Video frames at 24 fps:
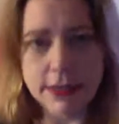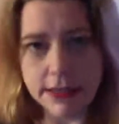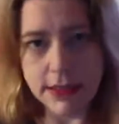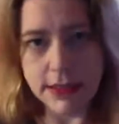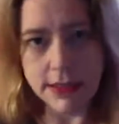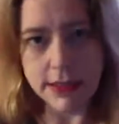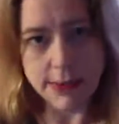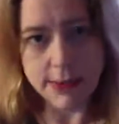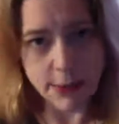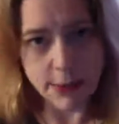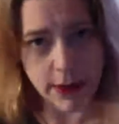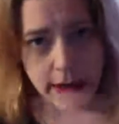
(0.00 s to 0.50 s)

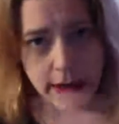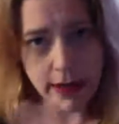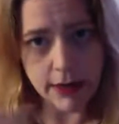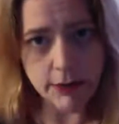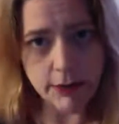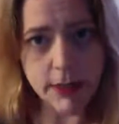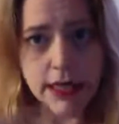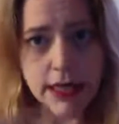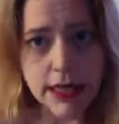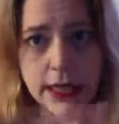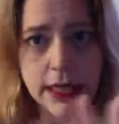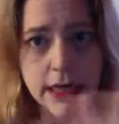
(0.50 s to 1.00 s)
That's why I
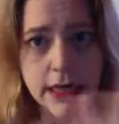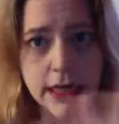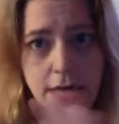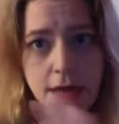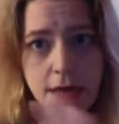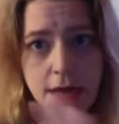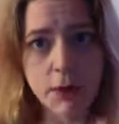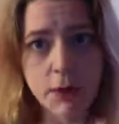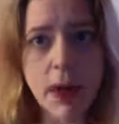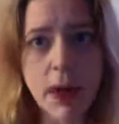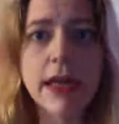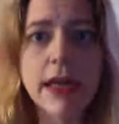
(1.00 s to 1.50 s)
read it and
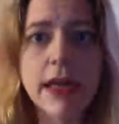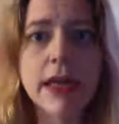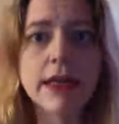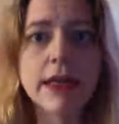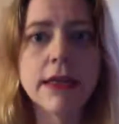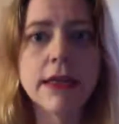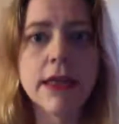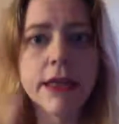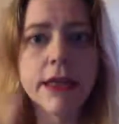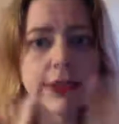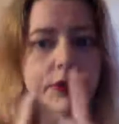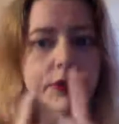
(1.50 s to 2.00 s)
write it.
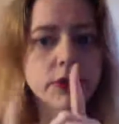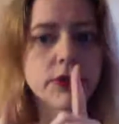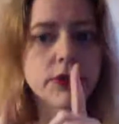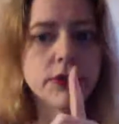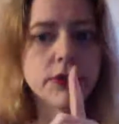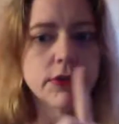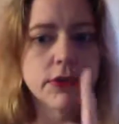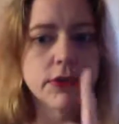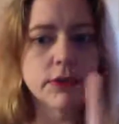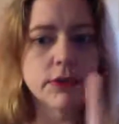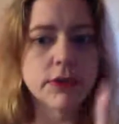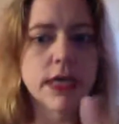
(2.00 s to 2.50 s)
Shh,
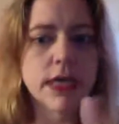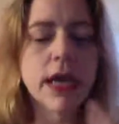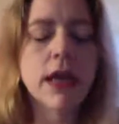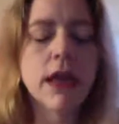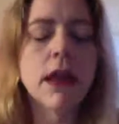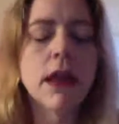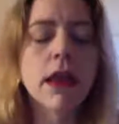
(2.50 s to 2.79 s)
don't tell.